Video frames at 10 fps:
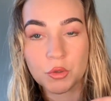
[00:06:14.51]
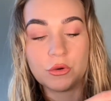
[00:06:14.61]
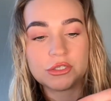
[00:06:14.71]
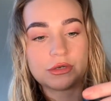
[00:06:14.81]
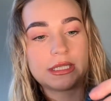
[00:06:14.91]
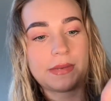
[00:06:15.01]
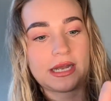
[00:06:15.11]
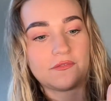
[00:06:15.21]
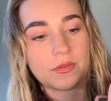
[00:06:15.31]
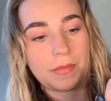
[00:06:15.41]
Always read the
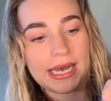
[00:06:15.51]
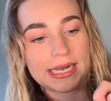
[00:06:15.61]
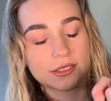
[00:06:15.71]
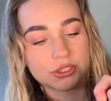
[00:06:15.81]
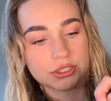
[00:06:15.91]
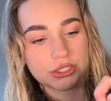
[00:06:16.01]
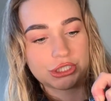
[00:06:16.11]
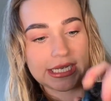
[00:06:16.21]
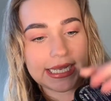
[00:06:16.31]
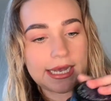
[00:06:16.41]
back of the pack just to
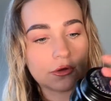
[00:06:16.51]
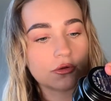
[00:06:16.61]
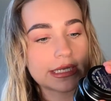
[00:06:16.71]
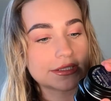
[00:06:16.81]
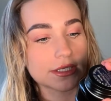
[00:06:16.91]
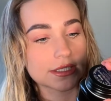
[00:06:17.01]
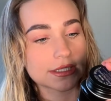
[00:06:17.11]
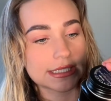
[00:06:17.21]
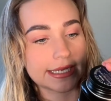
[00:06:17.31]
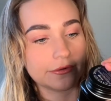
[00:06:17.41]
check how long it
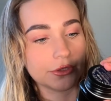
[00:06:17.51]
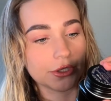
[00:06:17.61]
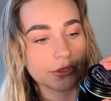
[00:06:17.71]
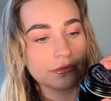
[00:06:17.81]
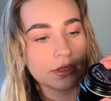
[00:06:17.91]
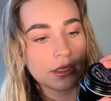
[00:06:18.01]
does tell you.